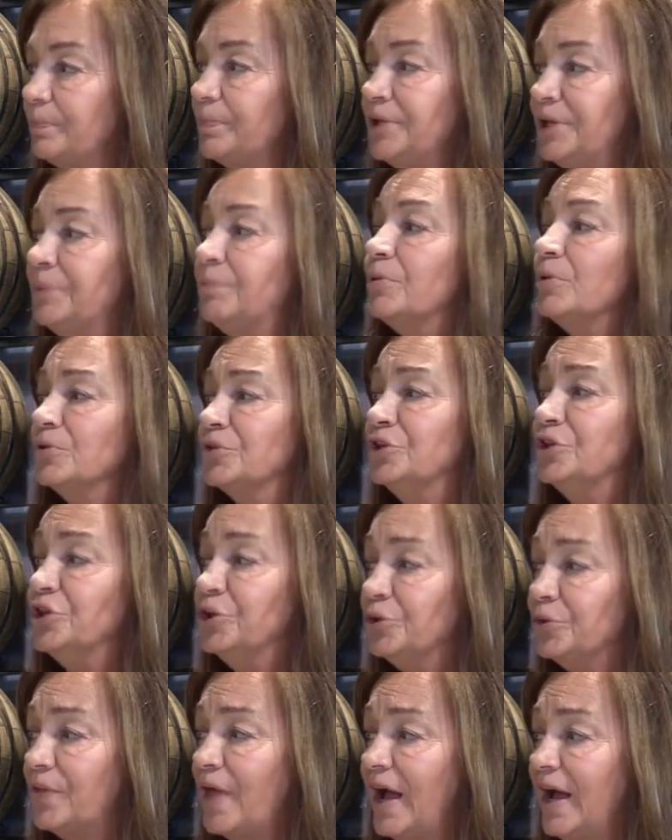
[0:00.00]
people
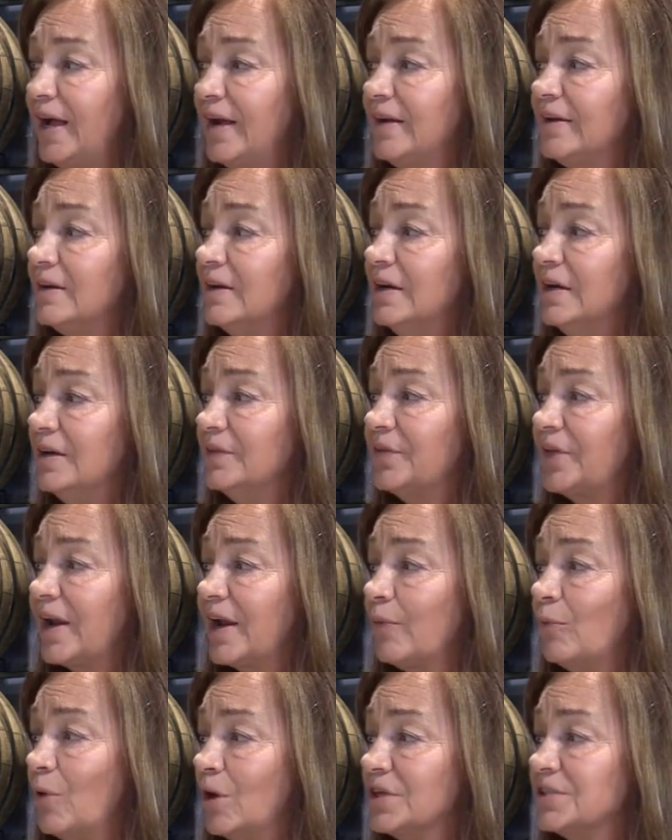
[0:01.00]
knew that
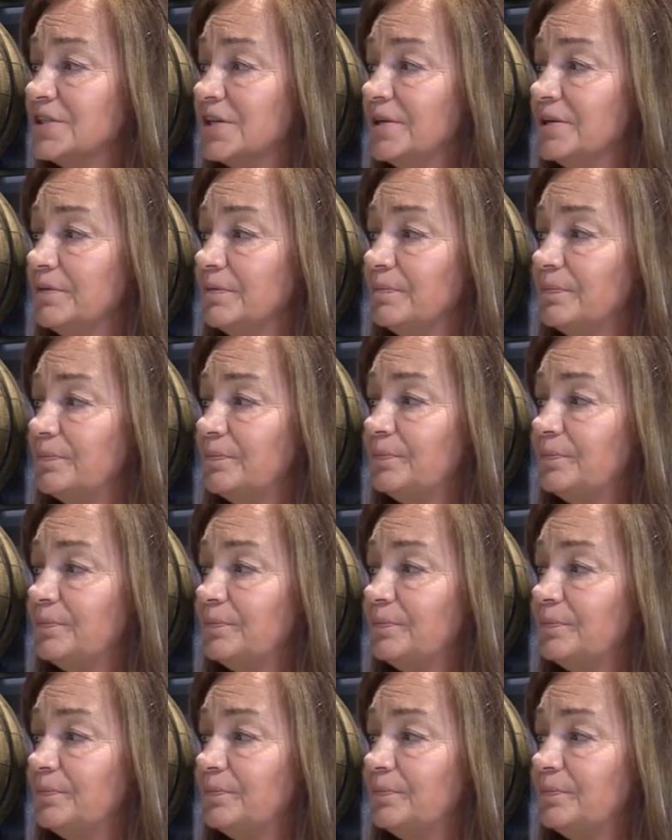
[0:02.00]
I wasn't